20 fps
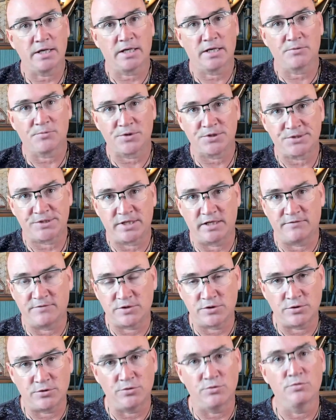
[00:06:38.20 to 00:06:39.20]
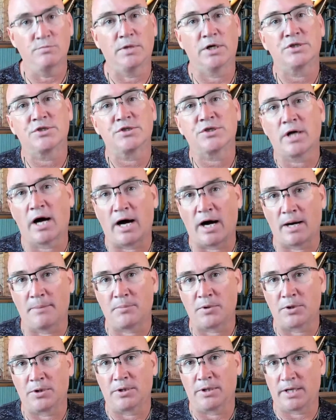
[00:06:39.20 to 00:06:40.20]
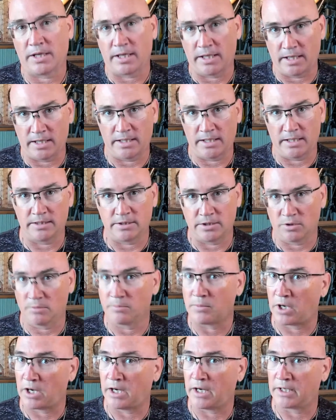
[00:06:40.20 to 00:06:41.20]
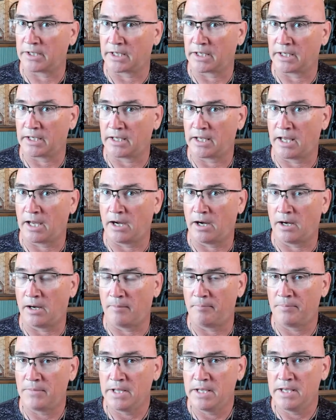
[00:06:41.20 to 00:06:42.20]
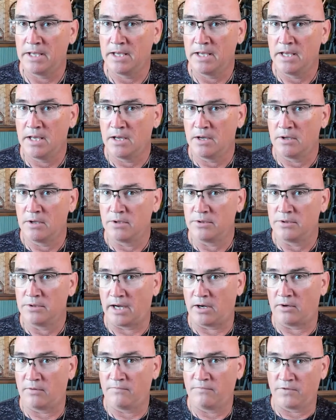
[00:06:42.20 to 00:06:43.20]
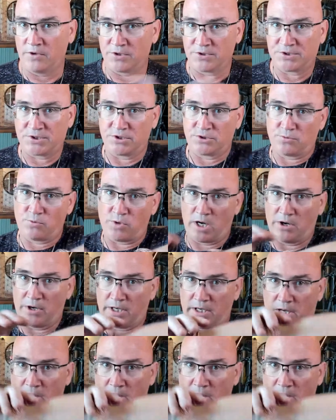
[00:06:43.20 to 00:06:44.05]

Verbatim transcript: can receive too much copper in your body. Um, now, versus wearing